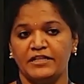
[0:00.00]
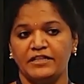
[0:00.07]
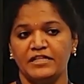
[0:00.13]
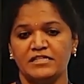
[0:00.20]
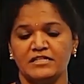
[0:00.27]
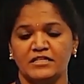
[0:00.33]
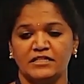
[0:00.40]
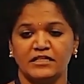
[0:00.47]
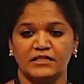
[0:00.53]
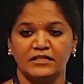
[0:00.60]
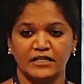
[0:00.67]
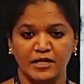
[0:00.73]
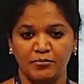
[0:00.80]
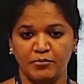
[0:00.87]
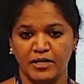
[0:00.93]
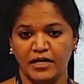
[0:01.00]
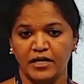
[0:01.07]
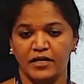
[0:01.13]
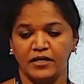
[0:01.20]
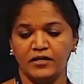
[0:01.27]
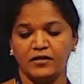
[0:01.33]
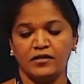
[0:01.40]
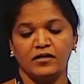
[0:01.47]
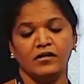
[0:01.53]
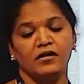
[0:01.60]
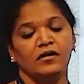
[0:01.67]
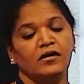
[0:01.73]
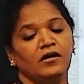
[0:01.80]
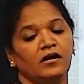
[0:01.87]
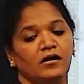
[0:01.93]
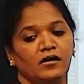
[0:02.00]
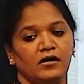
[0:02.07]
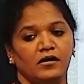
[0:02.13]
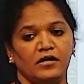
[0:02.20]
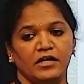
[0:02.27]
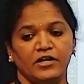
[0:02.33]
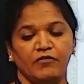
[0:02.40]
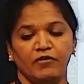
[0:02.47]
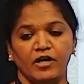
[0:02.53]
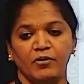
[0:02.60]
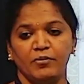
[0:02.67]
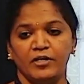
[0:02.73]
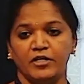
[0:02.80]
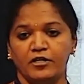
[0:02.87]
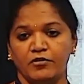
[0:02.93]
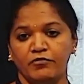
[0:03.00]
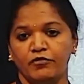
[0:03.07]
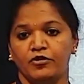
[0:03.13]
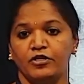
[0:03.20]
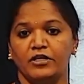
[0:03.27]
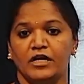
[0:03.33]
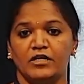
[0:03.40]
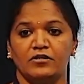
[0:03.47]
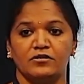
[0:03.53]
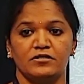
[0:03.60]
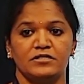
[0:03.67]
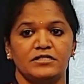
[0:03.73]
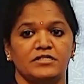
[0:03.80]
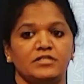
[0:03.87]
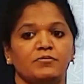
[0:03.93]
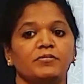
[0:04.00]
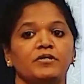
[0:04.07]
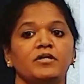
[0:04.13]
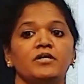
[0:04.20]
These are the three main requirement of good control system.